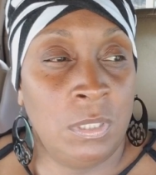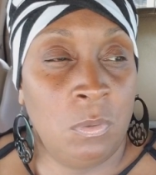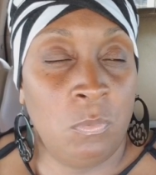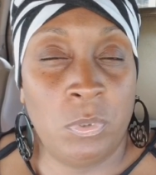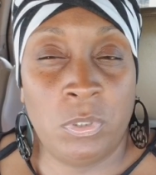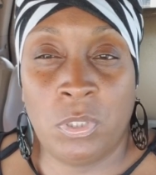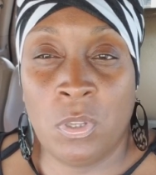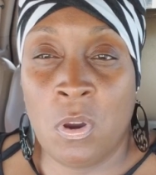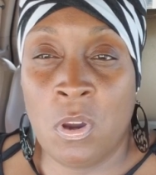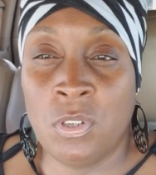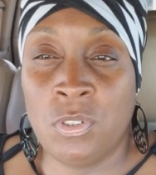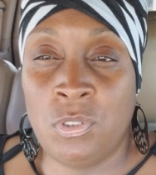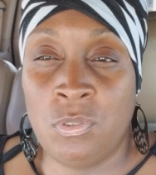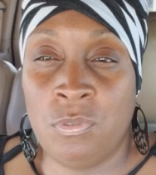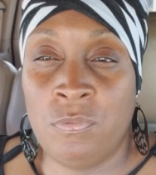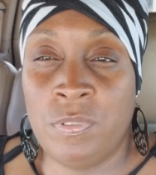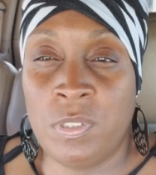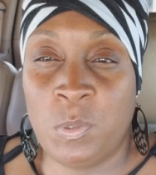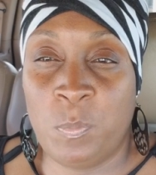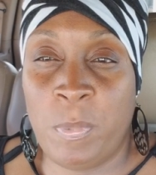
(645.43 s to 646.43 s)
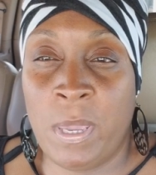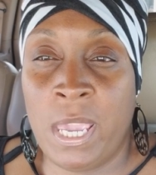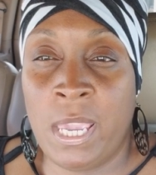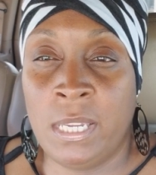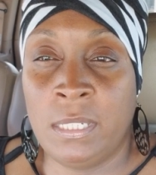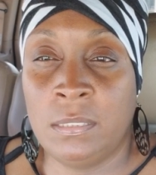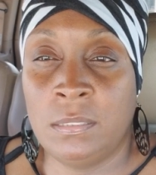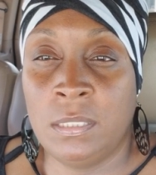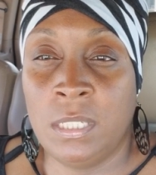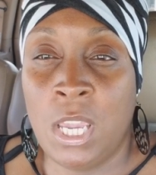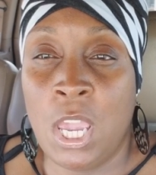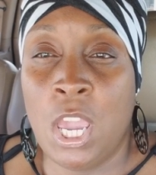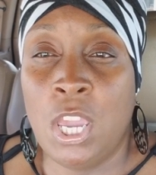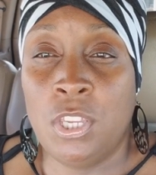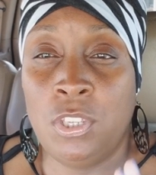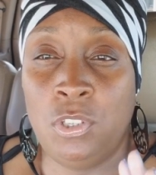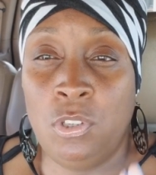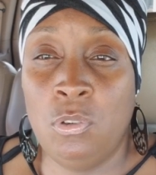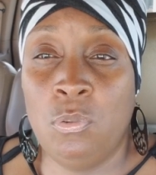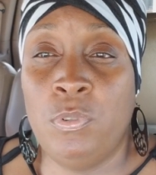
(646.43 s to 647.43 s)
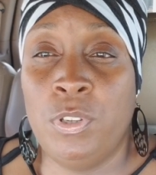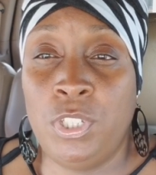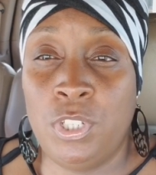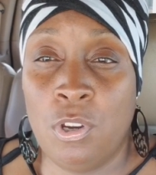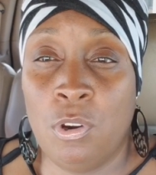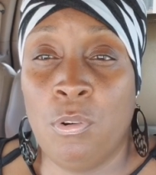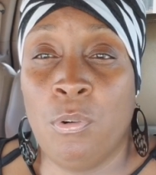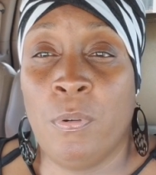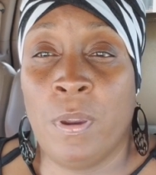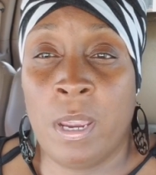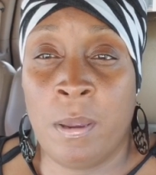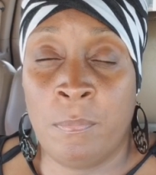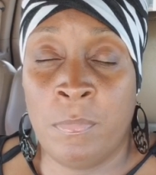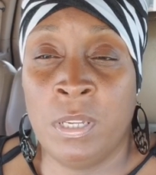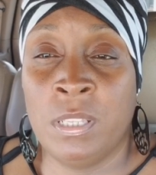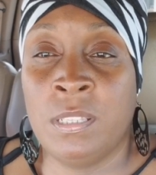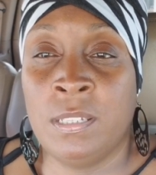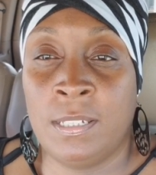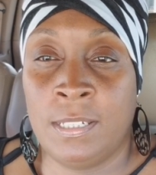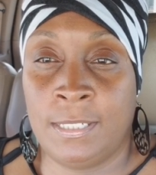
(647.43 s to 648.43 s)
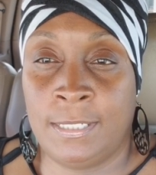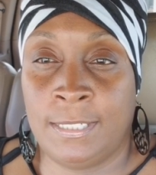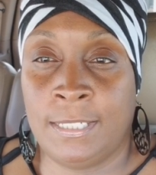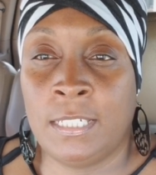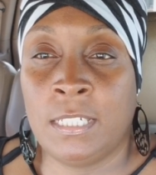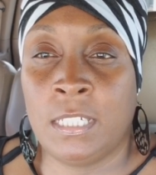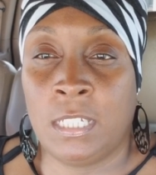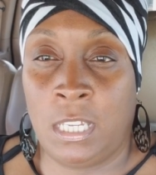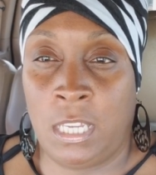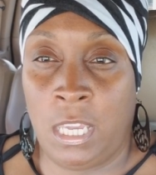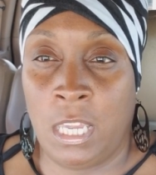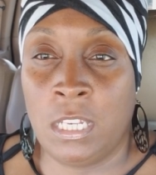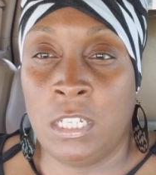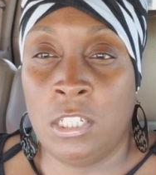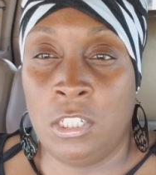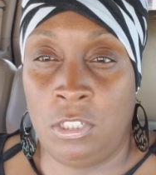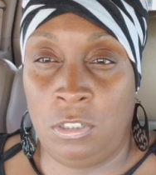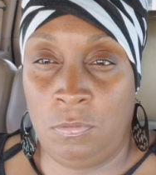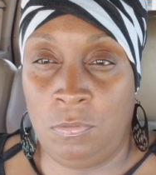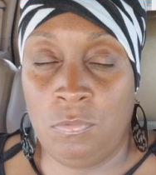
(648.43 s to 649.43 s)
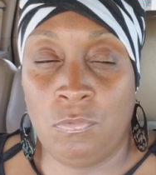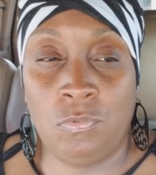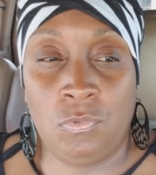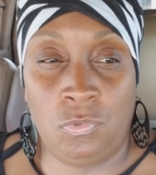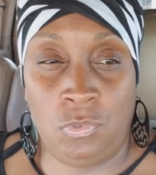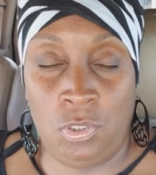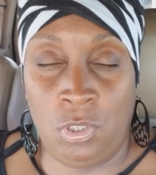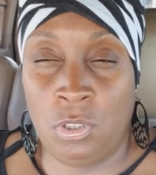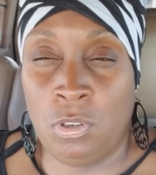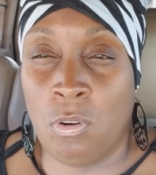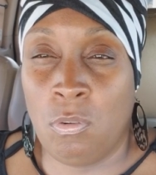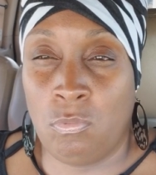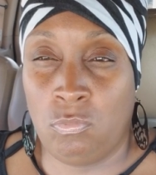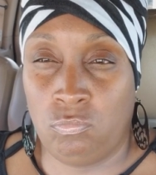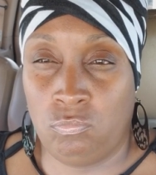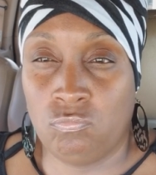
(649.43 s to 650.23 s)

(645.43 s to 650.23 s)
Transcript: With all due respect, you and your grandmother can, you know,